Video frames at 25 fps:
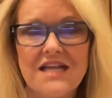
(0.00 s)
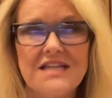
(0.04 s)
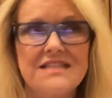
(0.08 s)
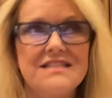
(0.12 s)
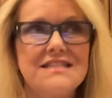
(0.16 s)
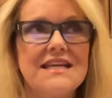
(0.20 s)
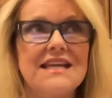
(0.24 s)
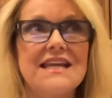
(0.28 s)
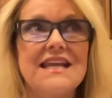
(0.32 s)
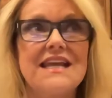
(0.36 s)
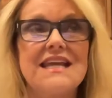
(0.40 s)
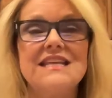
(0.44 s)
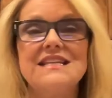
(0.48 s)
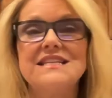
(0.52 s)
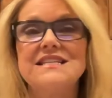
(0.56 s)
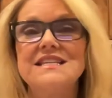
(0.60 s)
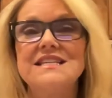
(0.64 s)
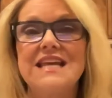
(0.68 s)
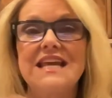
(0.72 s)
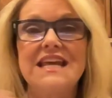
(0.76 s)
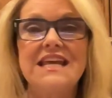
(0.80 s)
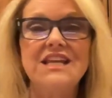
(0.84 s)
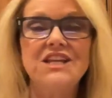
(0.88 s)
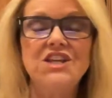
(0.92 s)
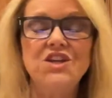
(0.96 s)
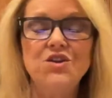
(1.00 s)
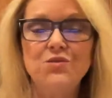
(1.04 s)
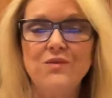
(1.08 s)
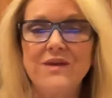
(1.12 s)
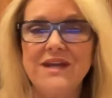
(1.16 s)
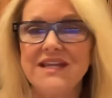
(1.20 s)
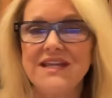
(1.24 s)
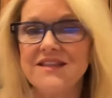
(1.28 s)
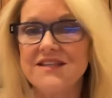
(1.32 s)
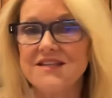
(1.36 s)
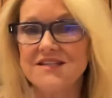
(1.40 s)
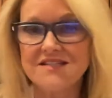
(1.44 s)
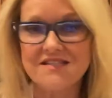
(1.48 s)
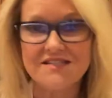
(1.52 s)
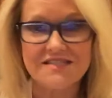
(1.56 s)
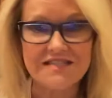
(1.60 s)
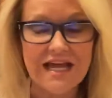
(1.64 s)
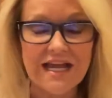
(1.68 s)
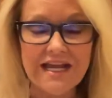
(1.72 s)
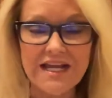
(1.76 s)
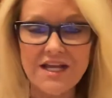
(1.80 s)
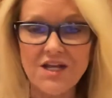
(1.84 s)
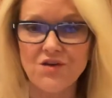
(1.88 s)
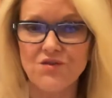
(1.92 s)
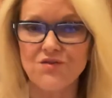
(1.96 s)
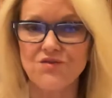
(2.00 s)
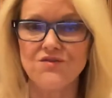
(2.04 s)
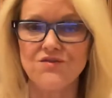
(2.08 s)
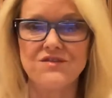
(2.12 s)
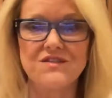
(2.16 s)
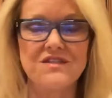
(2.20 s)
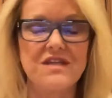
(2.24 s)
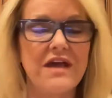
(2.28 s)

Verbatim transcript: to continuing the cycles